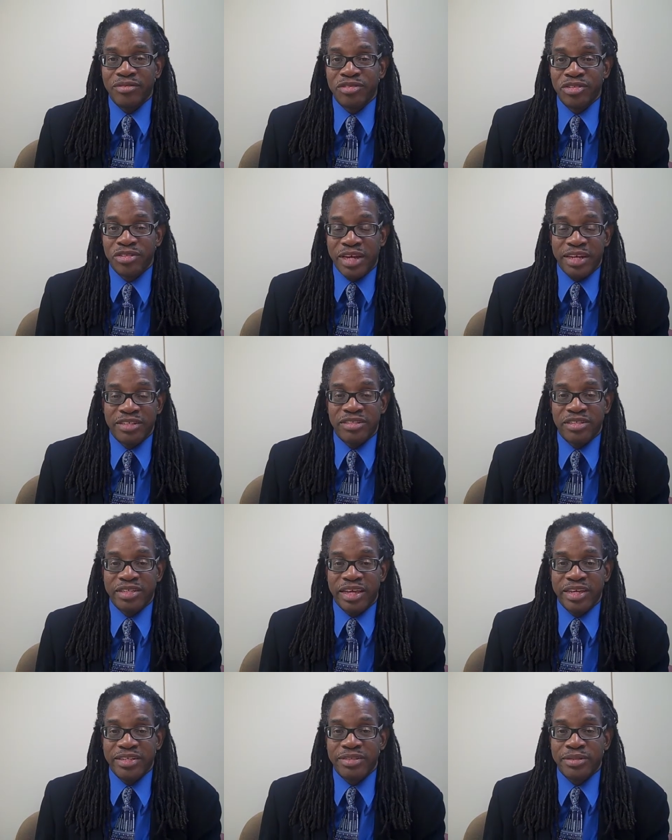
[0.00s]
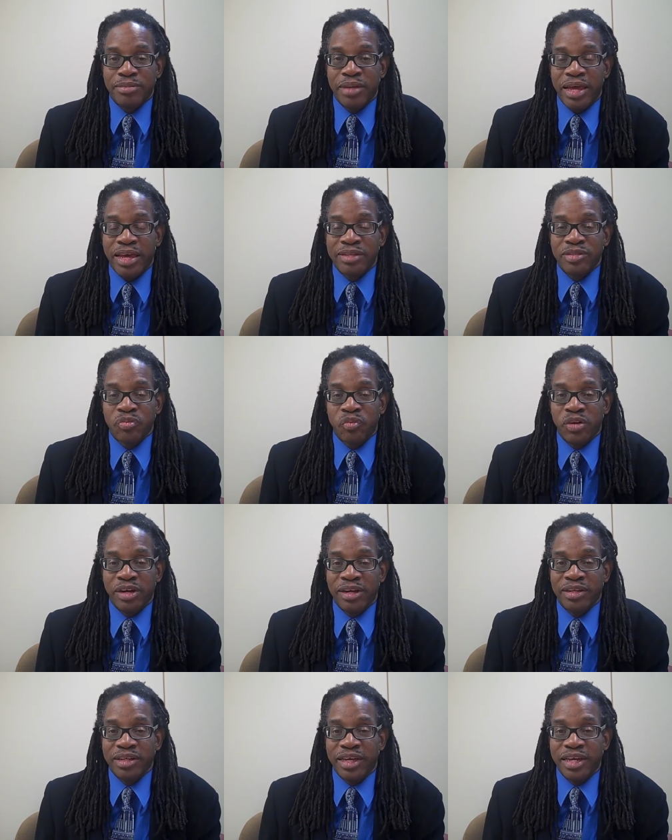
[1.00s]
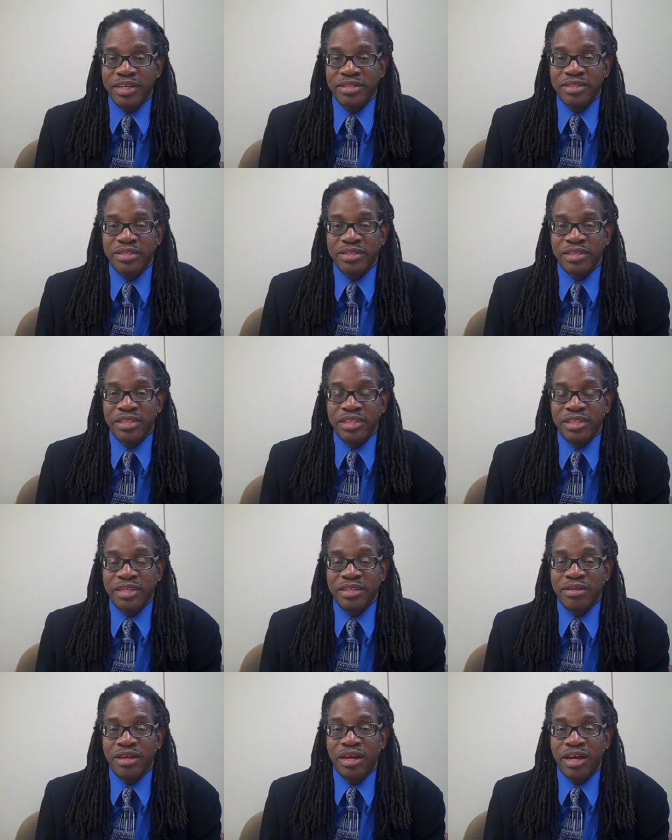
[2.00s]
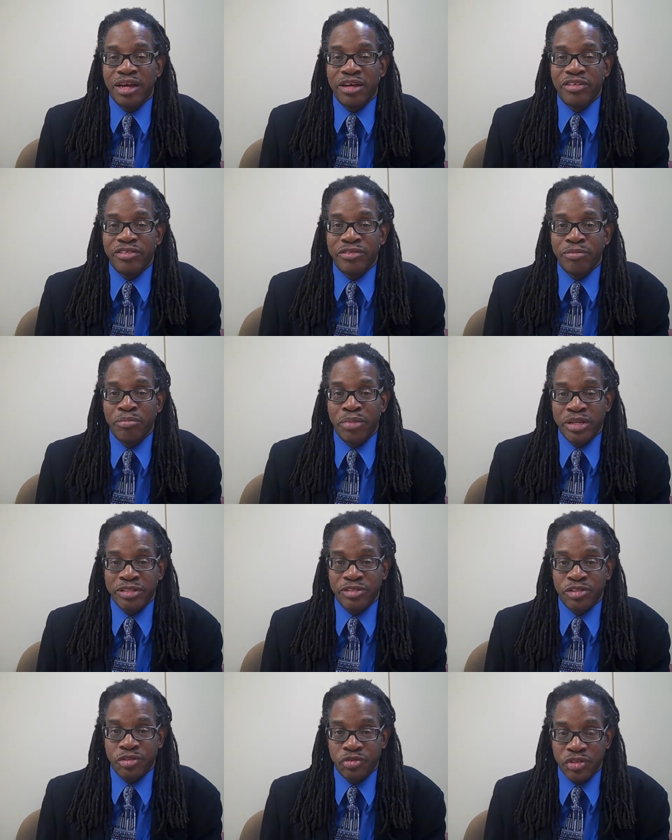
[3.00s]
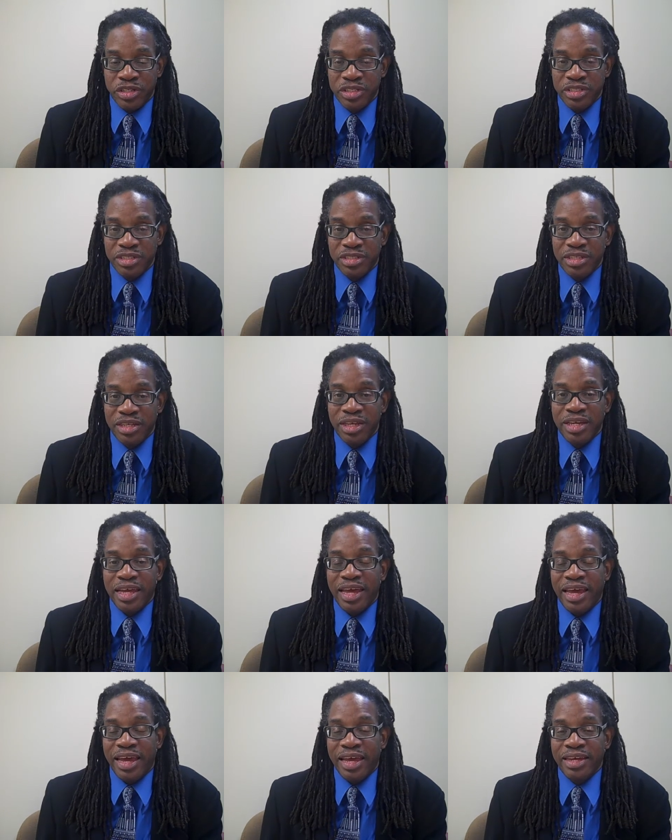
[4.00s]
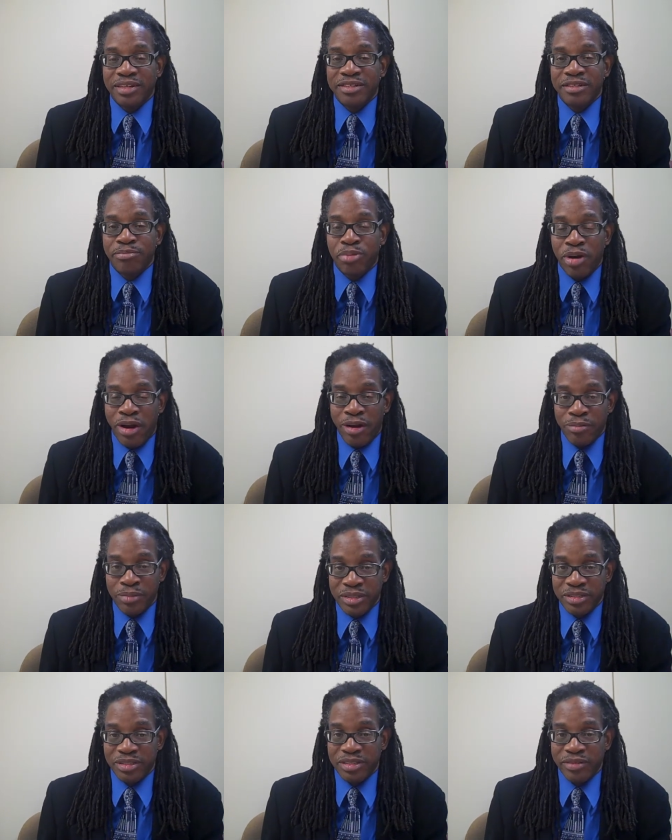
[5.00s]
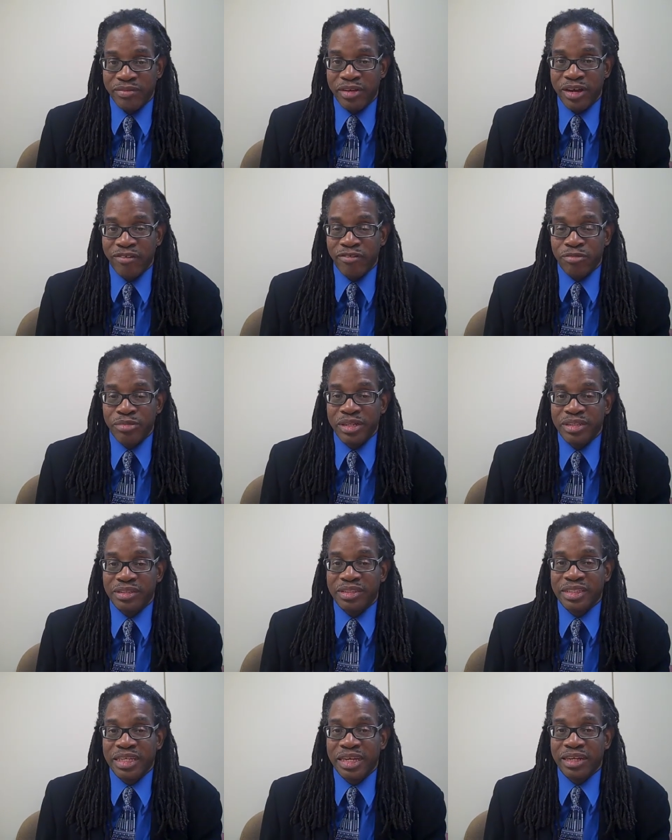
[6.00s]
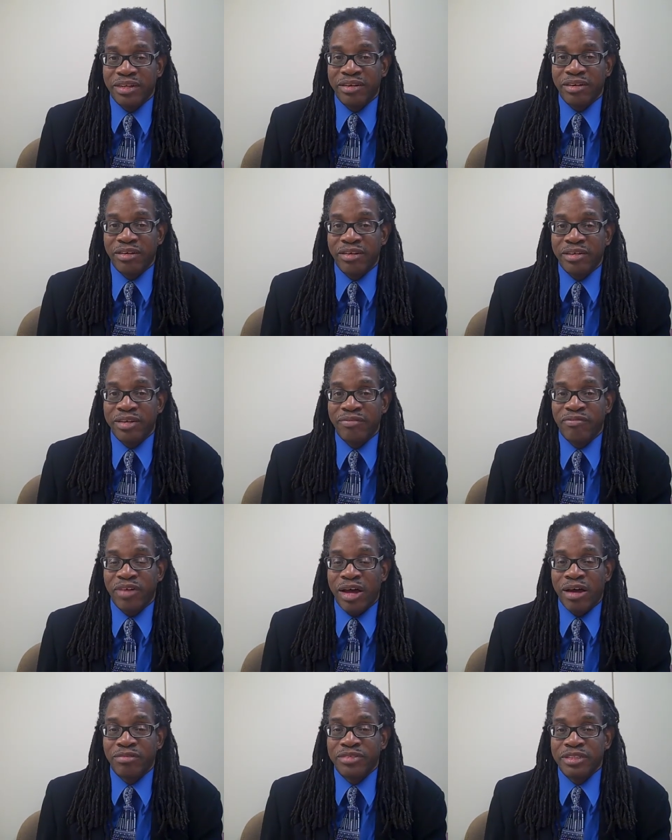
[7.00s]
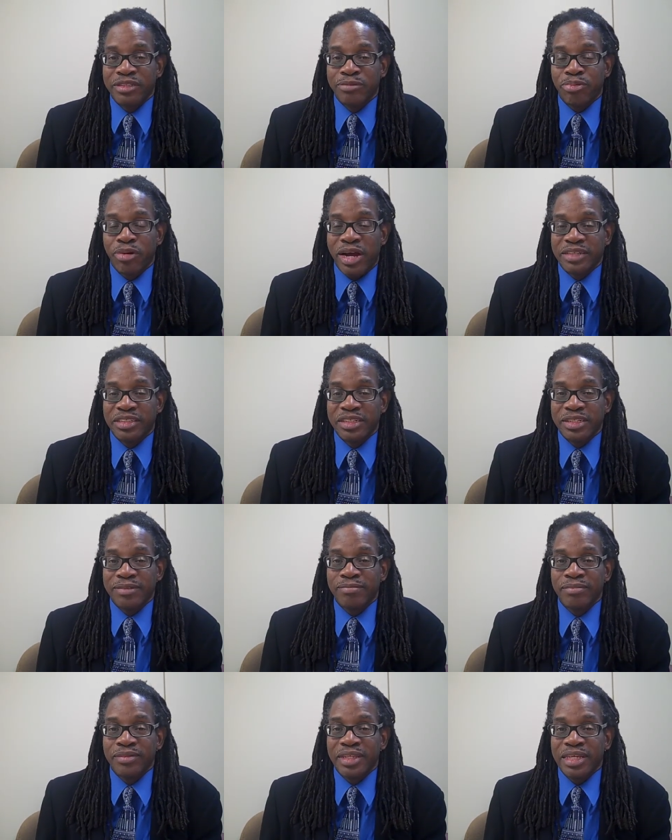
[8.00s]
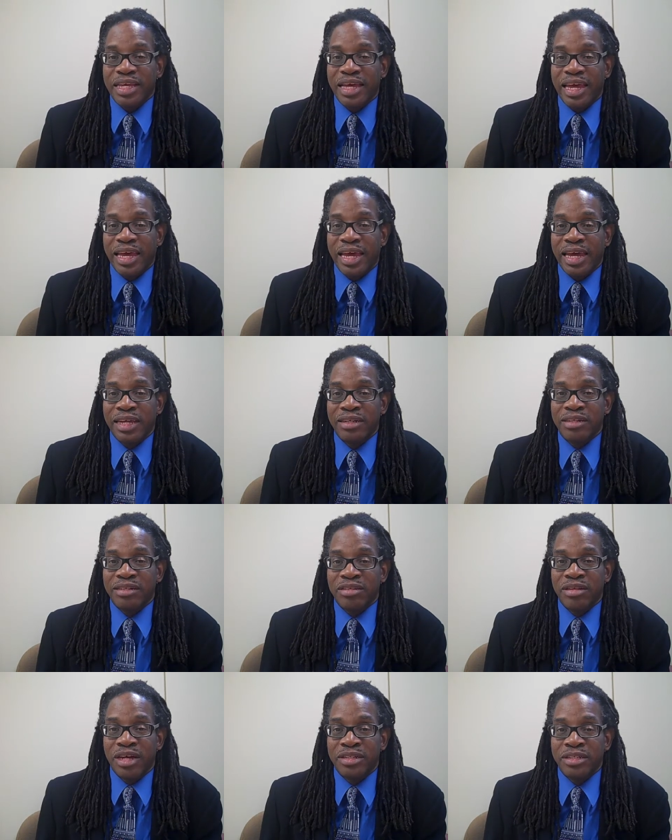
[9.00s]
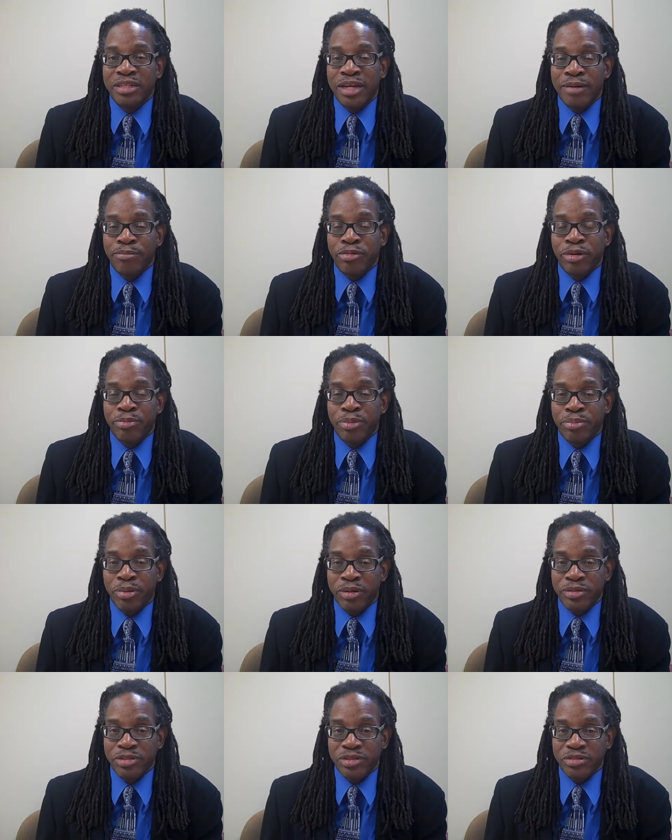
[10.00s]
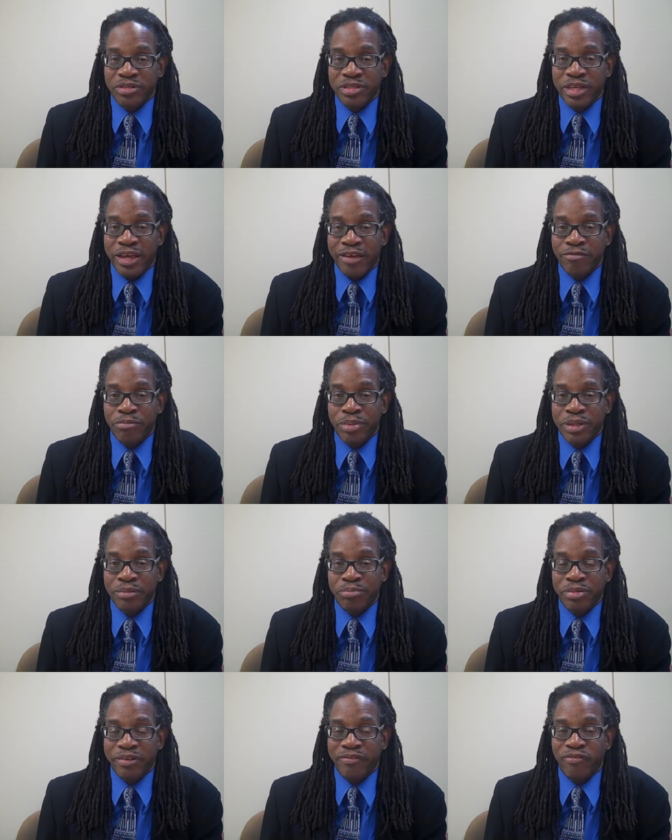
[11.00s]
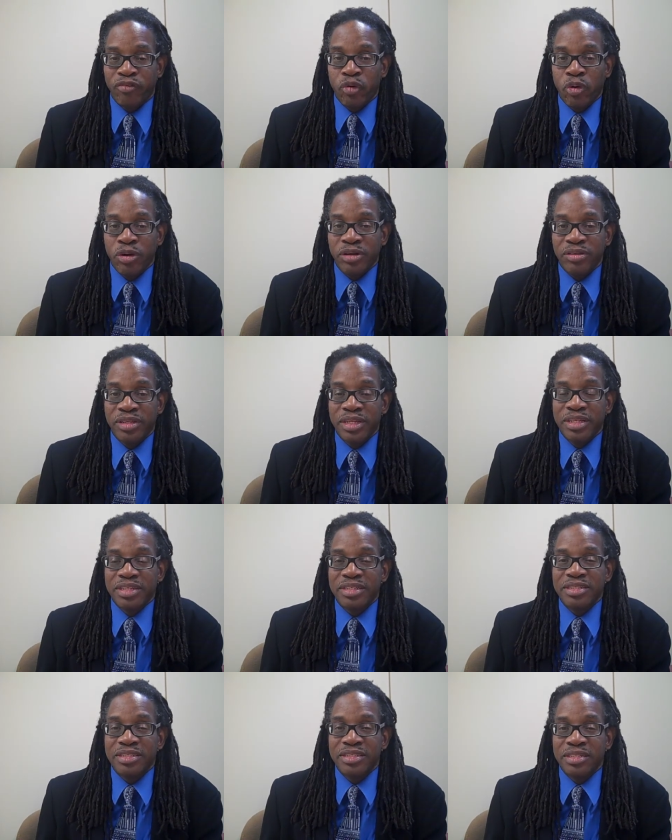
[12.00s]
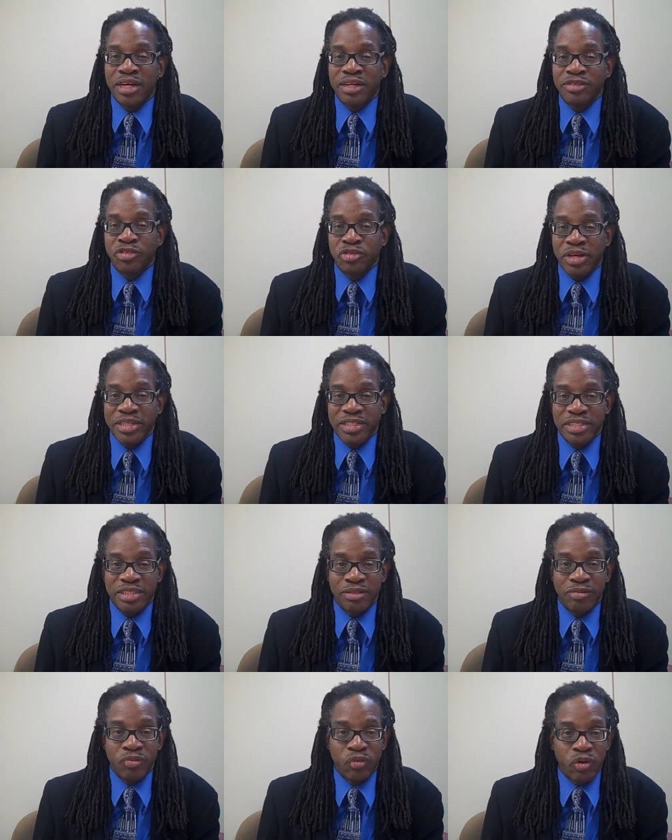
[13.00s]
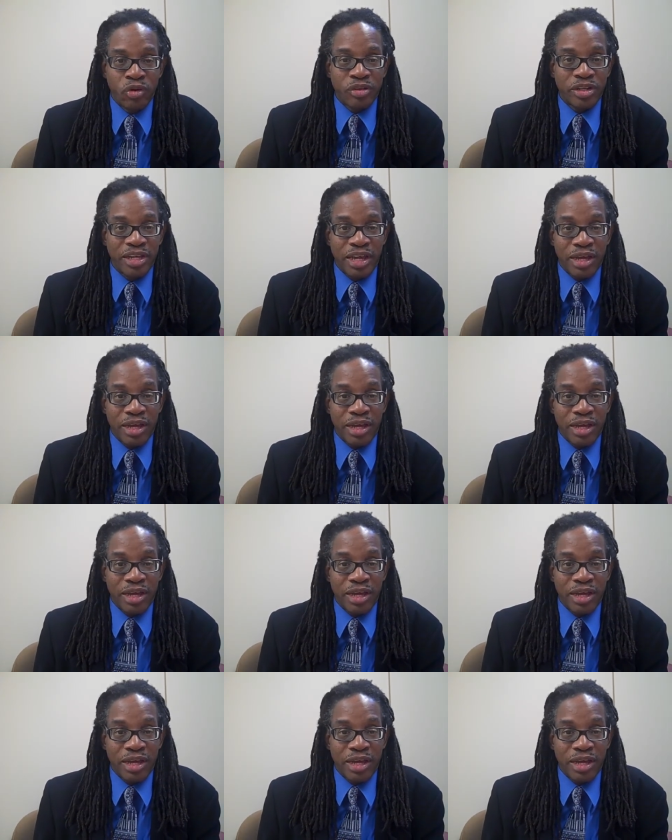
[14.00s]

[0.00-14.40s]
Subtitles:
the United States, as well as the other ministries and departments of government that are involved in the project. And a number of proposals have been put forth addressing work